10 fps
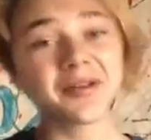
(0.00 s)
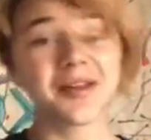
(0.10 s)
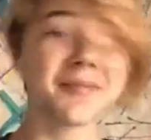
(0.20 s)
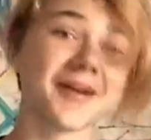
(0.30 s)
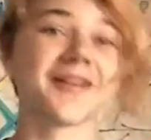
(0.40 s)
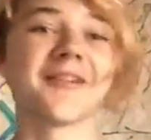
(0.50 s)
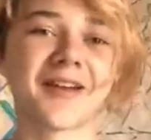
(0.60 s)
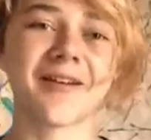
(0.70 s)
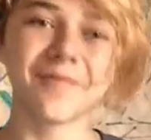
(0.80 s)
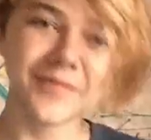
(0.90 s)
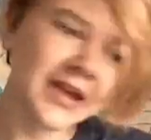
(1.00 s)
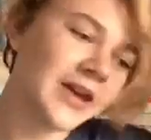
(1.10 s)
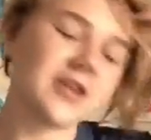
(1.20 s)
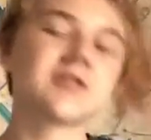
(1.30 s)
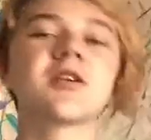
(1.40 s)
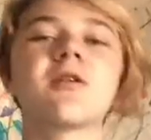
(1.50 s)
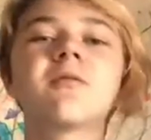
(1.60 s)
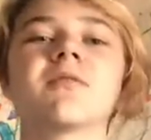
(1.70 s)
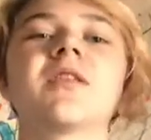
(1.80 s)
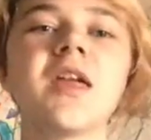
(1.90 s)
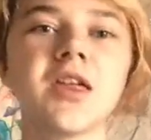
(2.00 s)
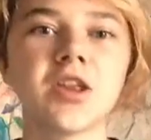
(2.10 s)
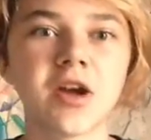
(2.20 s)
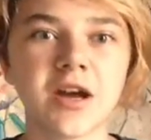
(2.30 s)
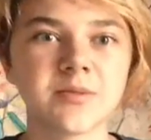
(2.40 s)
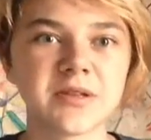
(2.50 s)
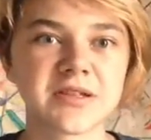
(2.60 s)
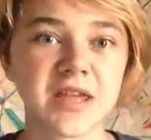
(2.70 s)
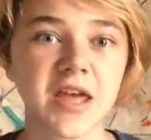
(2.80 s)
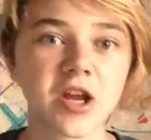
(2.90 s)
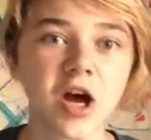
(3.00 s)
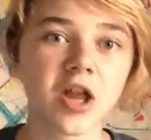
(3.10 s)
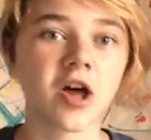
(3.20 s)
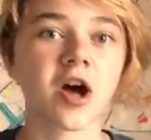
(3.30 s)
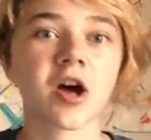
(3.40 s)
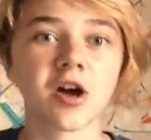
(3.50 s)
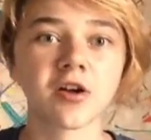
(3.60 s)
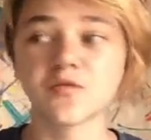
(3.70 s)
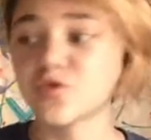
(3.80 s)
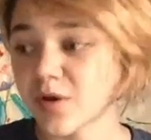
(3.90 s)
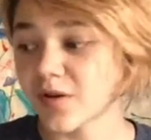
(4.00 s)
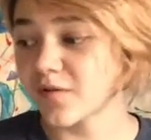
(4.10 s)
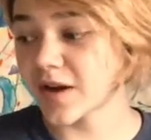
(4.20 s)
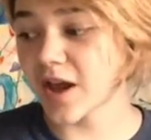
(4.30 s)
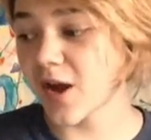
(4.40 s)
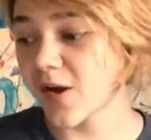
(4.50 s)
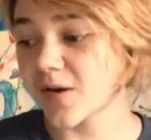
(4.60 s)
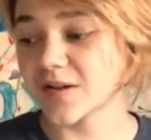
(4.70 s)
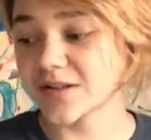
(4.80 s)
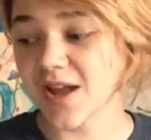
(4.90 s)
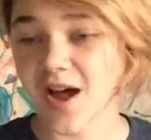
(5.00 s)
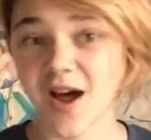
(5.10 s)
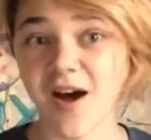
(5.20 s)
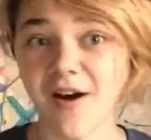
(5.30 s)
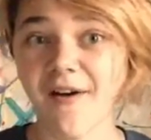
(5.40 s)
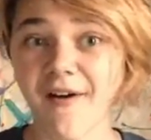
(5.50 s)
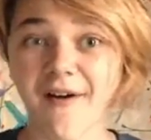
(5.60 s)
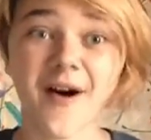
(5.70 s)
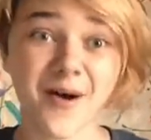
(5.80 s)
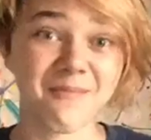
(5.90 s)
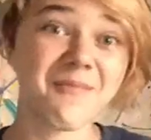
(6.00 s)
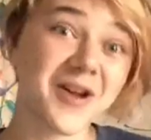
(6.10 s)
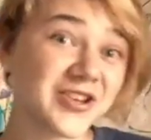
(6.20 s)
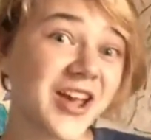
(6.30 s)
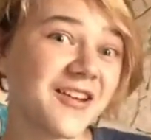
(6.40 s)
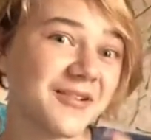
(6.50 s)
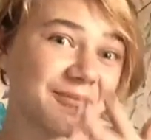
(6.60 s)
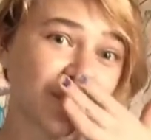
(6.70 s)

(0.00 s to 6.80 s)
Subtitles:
really, but okay. So, lately you guys have been seeing a lot of drone videos on my channel.